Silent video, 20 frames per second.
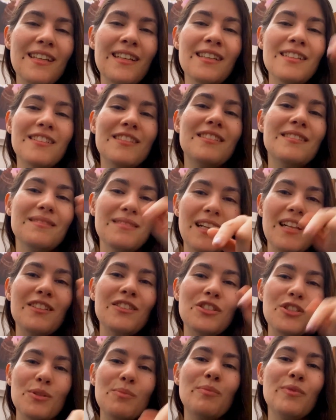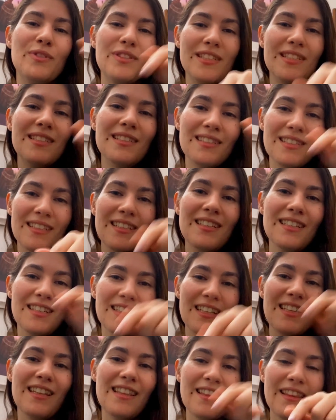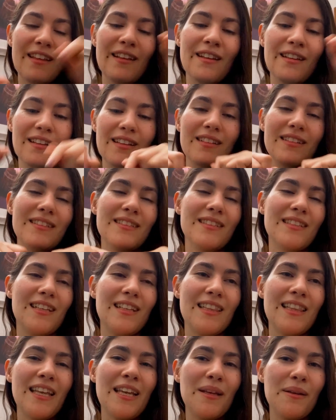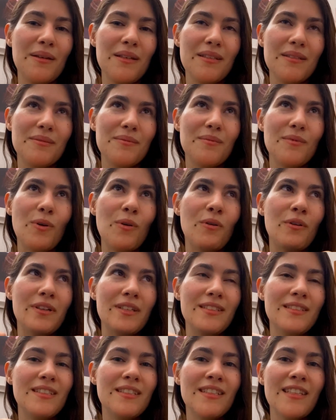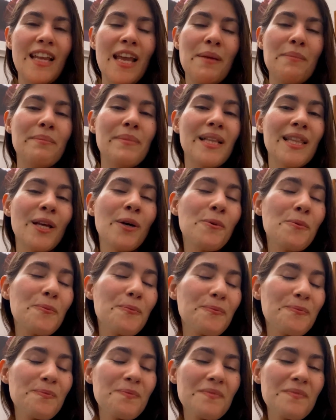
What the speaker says: I'll just put the link or the name below.